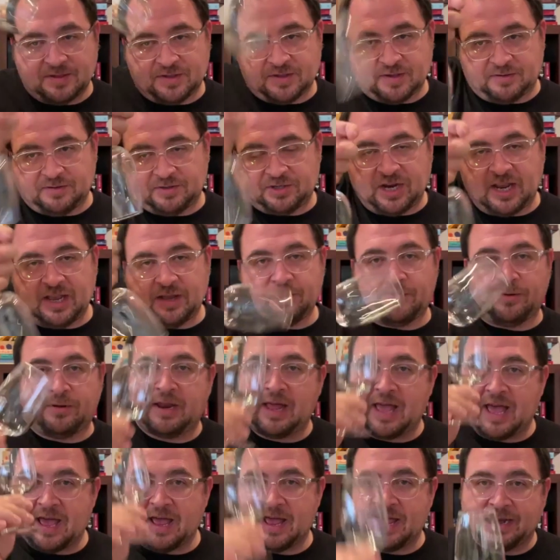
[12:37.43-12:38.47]
So shake it all
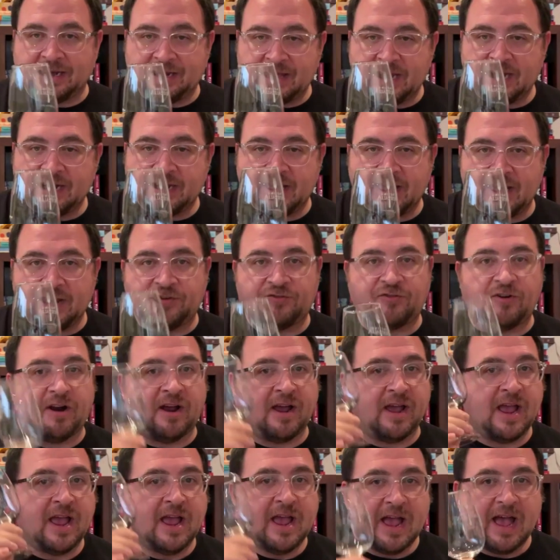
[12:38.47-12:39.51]
out and let it air
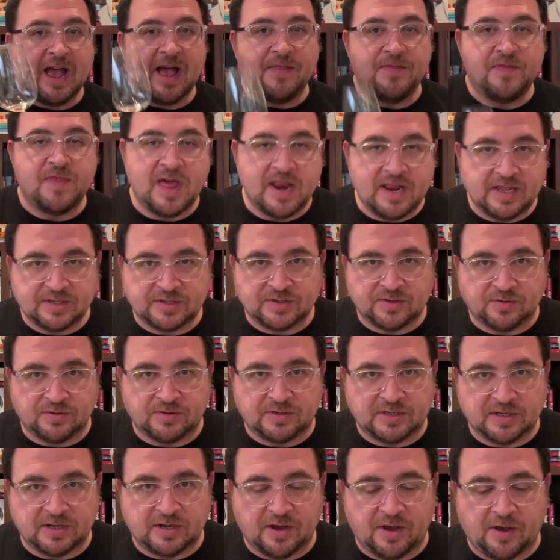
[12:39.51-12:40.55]
dry, and then it's
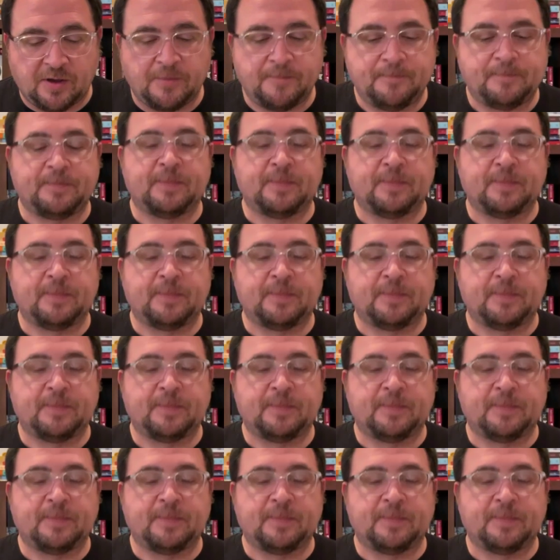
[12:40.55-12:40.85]
good to go.